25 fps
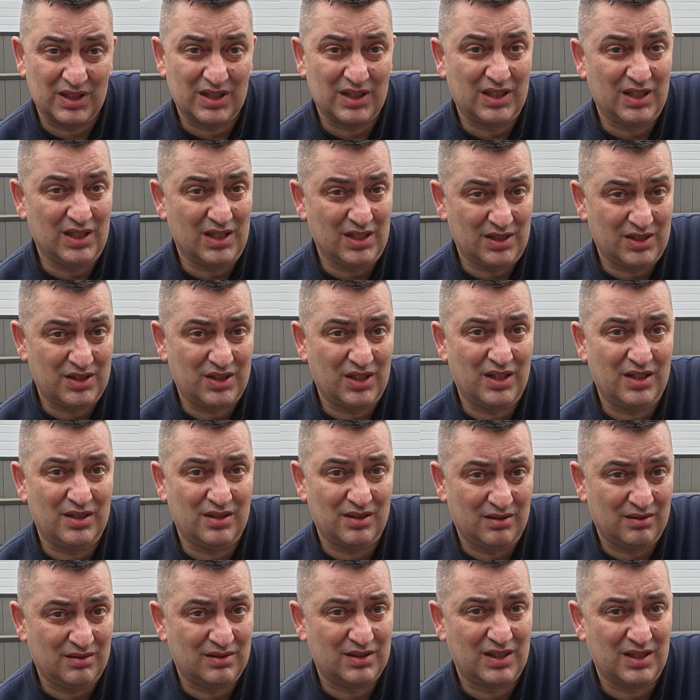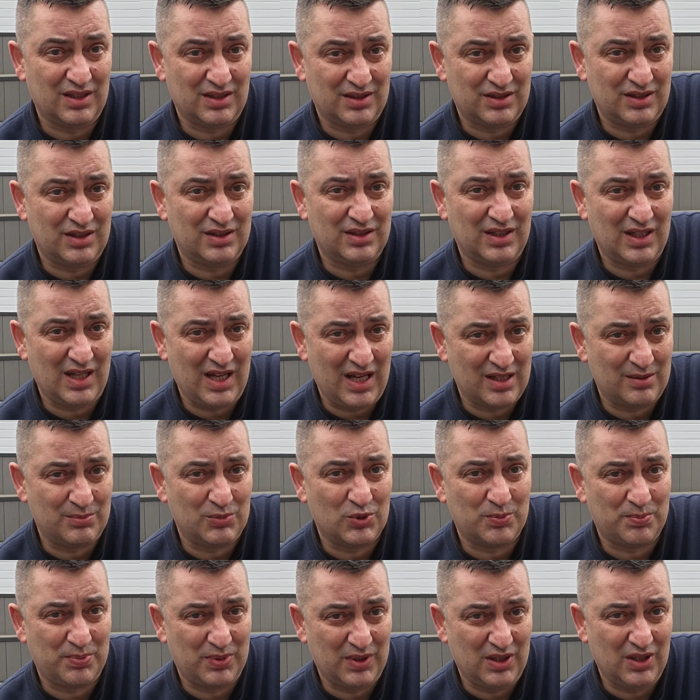kitchen guys
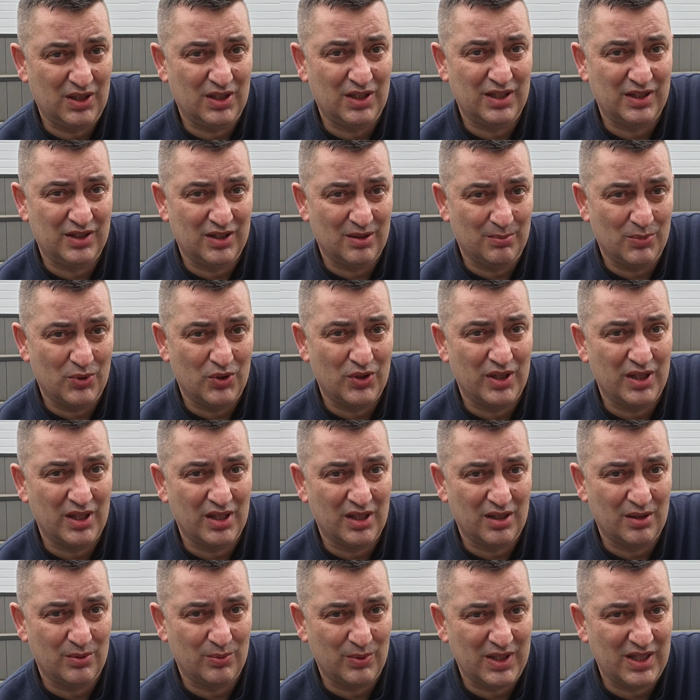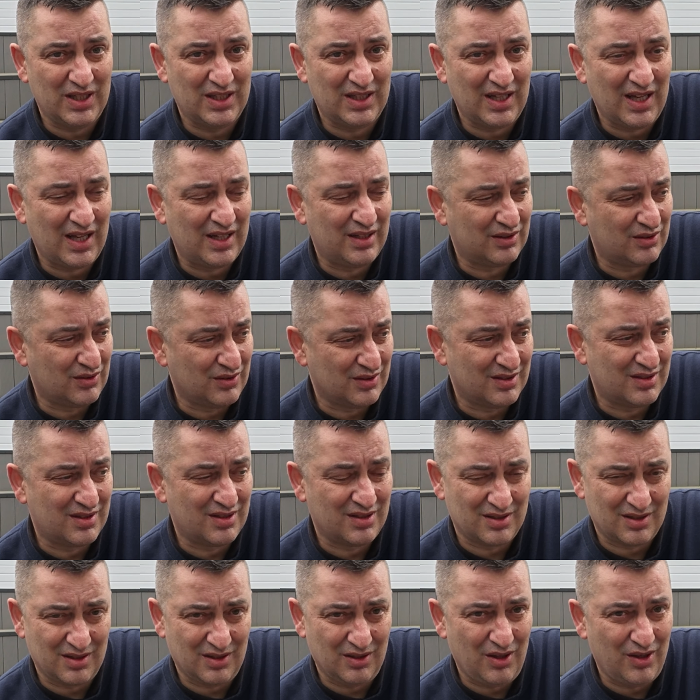must be earning the money at a weekend, because
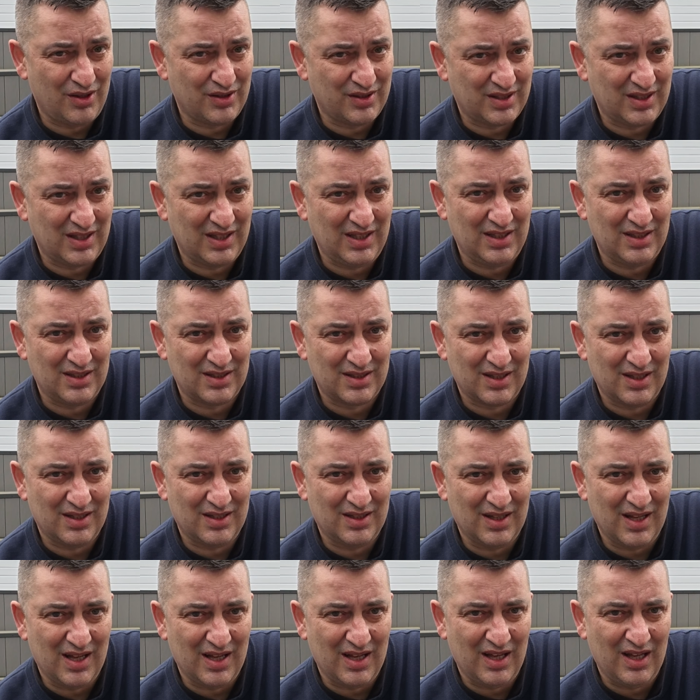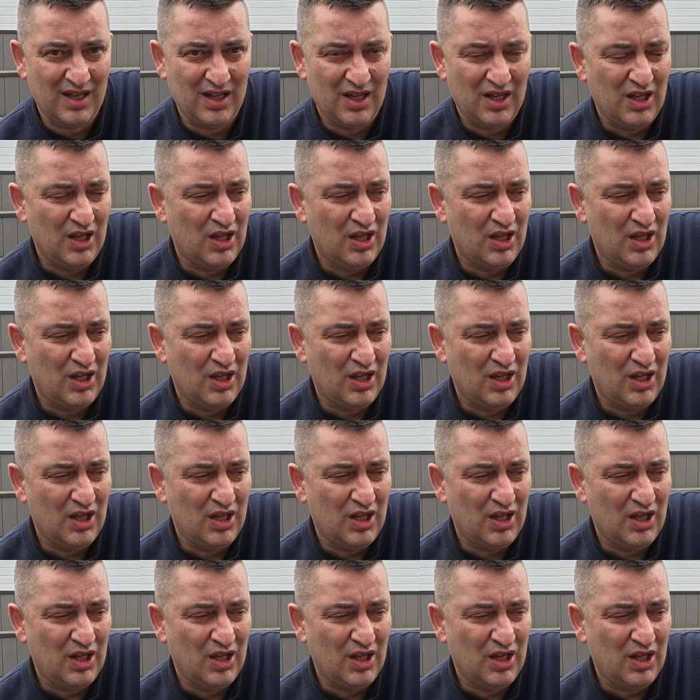there's a lot of seats in there.